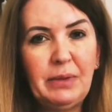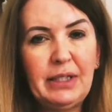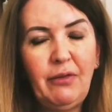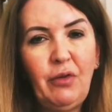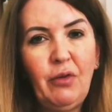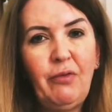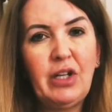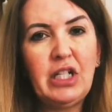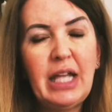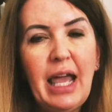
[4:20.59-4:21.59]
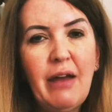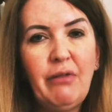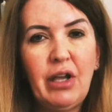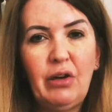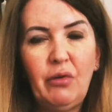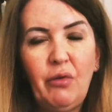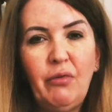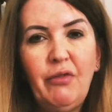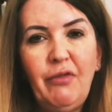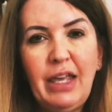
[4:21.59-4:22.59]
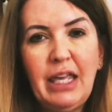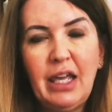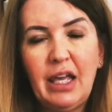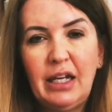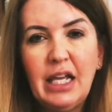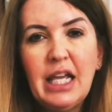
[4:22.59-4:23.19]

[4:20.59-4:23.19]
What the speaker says: so if you're a vegetarian or a vegan,